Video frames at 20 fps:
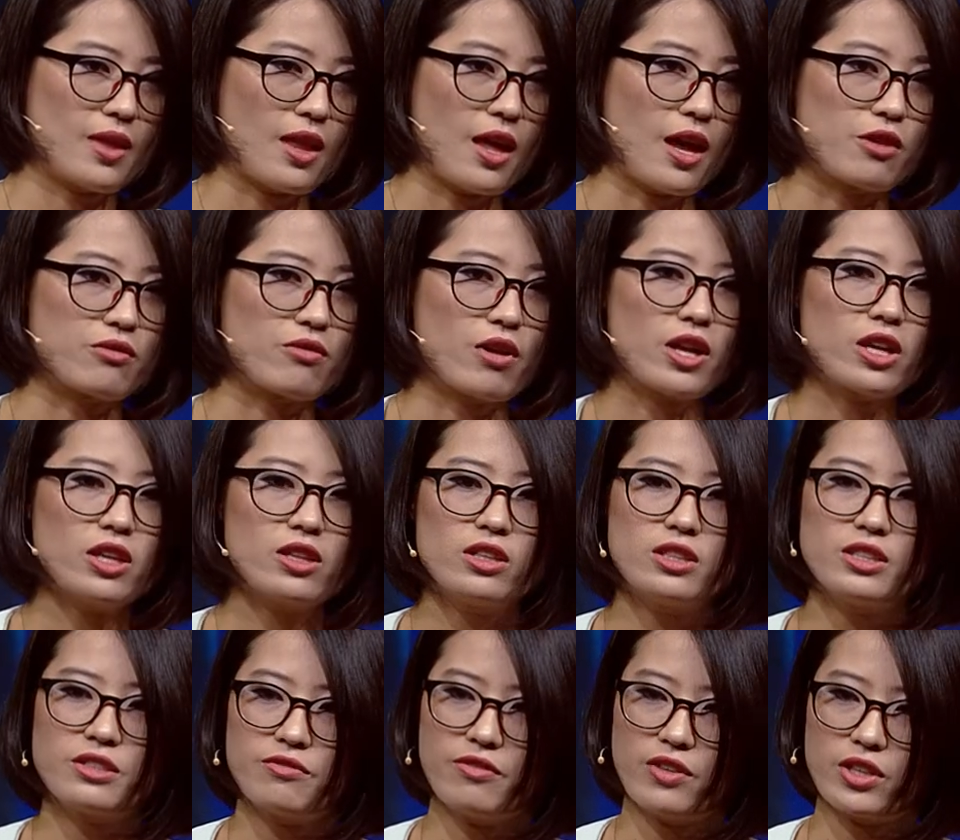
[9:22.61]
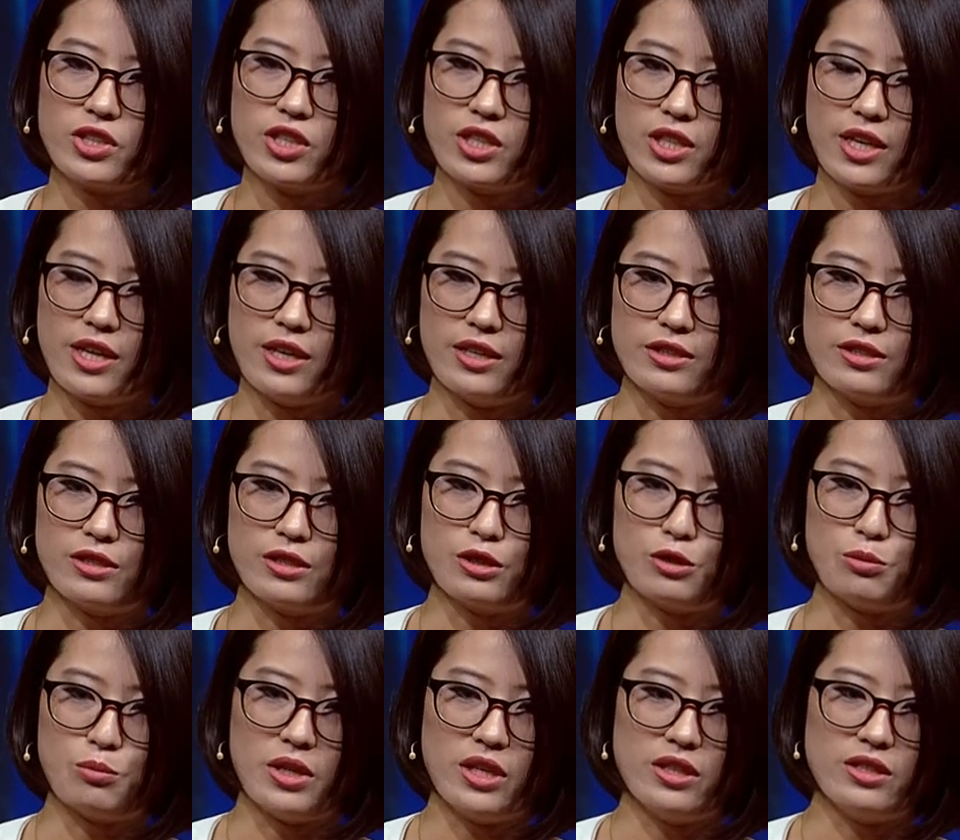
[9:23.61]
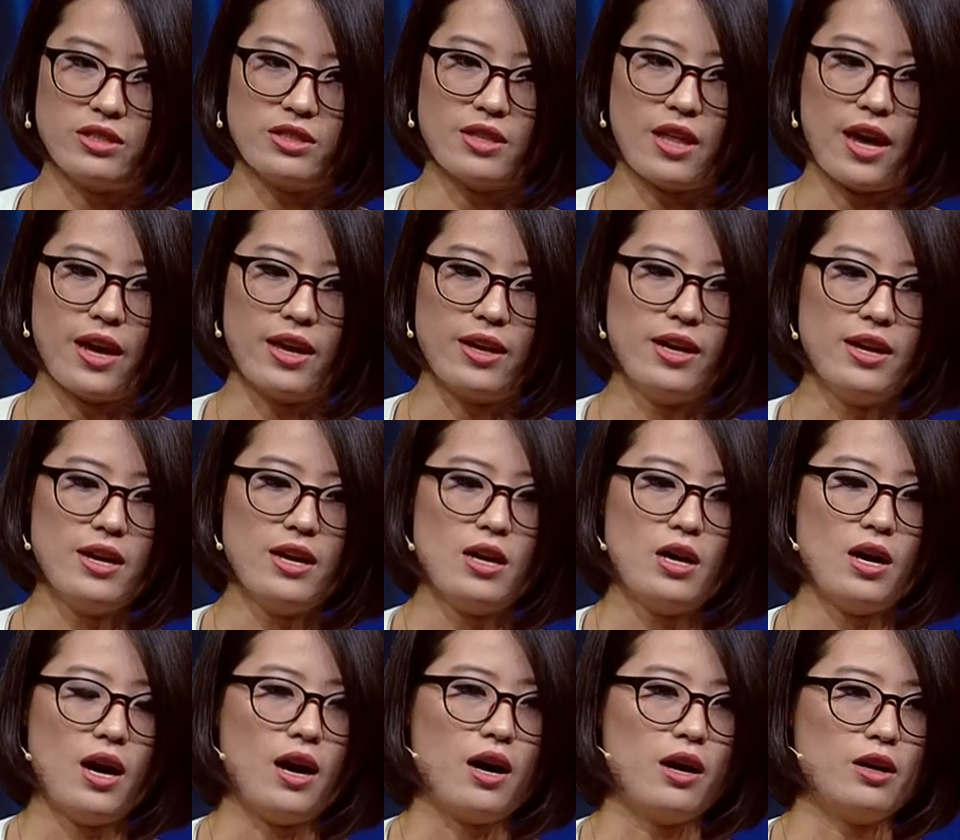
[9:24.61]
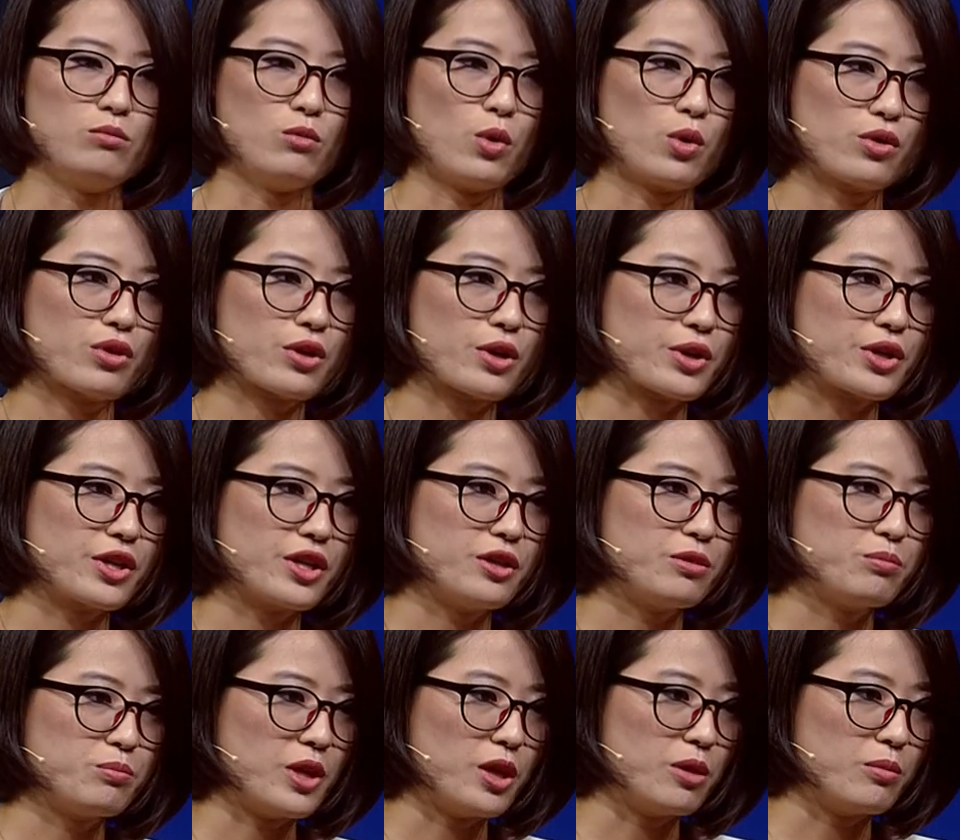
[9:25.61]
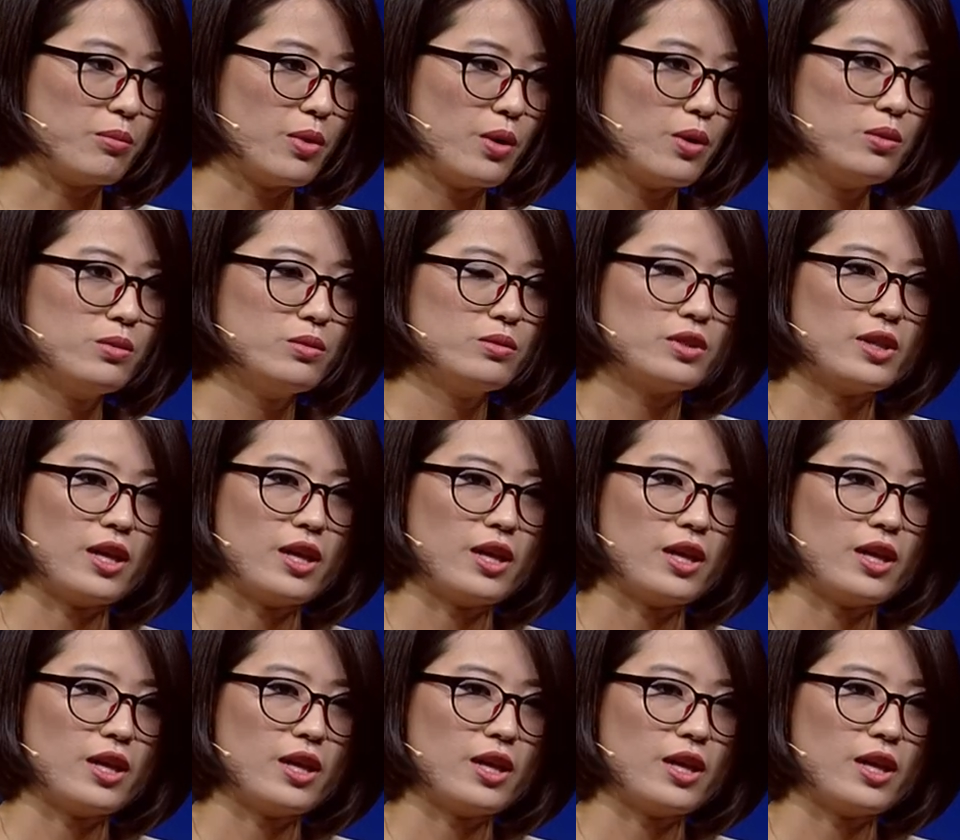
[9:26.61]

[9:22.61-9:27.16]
Irregular defector cases means that uh, North Korean people,